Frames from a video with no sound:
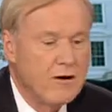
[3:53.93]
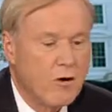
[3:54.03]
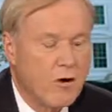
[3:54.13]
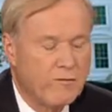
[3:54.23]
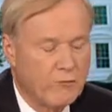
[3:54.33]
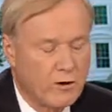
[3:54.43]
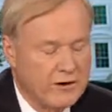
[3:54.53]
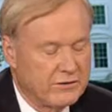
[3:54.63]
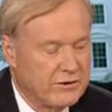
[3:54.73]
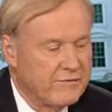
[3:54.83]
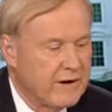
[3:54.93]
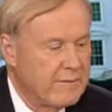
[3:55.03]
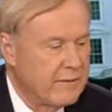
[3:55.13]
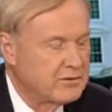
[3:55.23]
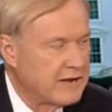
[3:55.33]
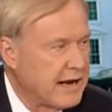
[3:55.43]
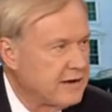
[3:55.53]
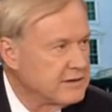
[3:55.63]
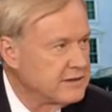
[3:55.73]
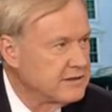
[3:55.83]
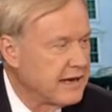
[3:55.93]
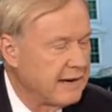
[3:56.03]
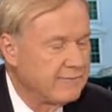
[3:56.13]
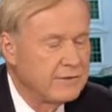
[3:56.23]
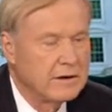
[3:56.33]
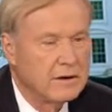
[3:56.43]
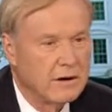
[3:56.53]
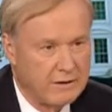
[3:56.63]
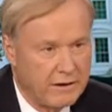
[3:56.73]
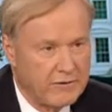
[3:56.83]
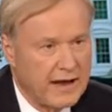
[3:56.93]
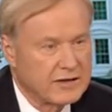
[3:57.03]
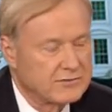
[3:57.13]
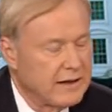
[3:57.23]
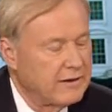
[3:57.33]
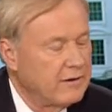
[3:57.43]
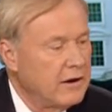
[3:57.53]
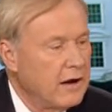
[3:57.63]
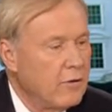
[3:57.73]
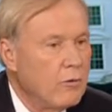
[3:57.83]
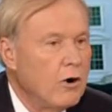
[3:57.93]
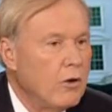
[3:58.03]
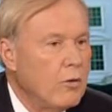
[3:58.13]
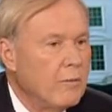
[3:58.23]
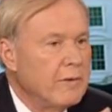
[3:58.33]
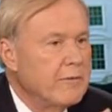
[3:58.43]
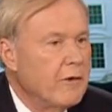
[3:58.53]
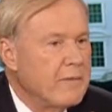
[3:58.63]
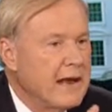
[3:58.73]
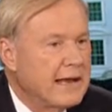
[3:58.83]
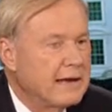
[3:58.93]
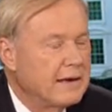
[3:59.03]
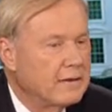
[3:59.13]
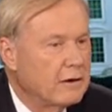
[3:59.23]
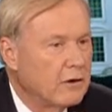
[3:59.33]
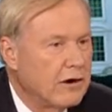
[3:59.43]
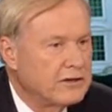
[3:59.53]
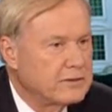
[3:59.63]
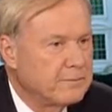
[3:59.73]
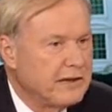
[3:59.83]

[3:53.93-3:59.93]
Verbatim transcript: all 435 members of the House and the Senate, uh, of the House rather. Who will be making the largest